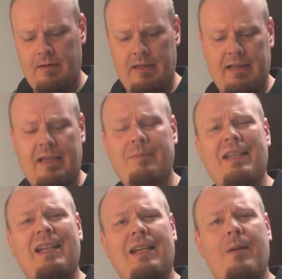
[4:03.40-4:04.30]
and I keep
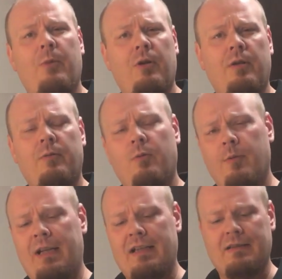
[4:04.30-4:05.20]
saying hamburger, we're
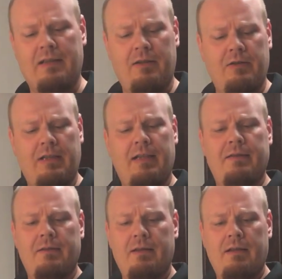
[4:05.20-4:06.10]
making sliders, guys.
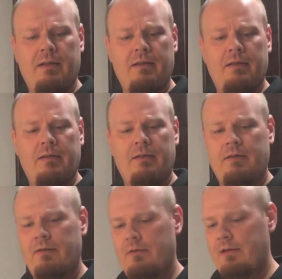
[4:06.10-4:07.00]

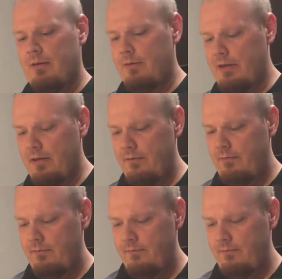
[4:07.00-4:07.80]
There we go.